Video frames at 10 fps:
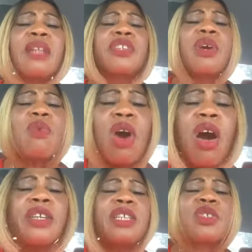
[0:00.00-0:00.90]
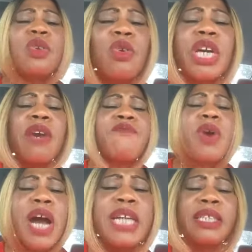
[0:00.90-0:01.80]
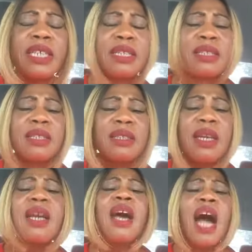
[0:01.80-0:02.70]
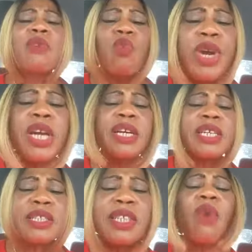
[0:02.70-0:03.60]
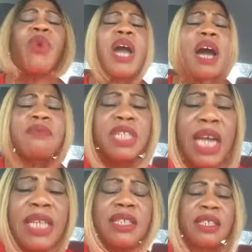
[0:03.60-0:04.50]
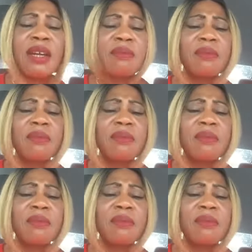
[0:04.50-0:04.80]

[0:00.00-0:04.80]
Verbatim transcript: The world is looking for answers. And we Christians, we have the answer.